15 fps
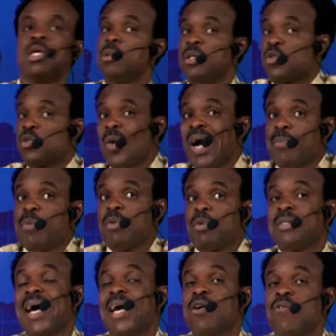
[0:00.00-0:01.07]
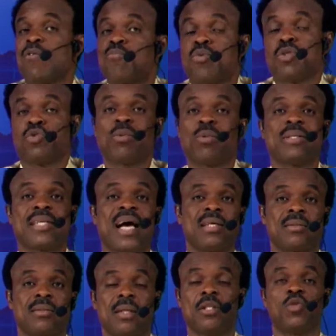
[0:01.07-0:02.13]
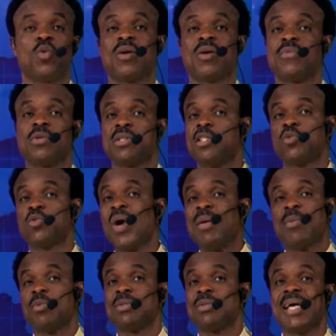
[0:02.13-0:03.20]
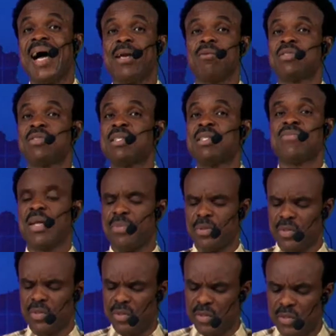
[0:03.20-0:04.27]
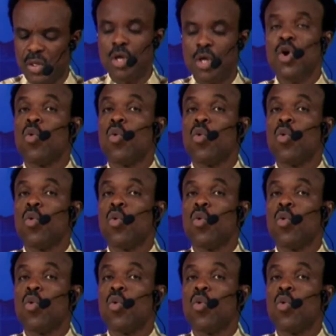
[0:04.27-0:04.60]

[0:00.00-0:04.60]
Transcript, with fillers: This is why people die of prostate cancer. This is one of the reasons why people die of several diseases.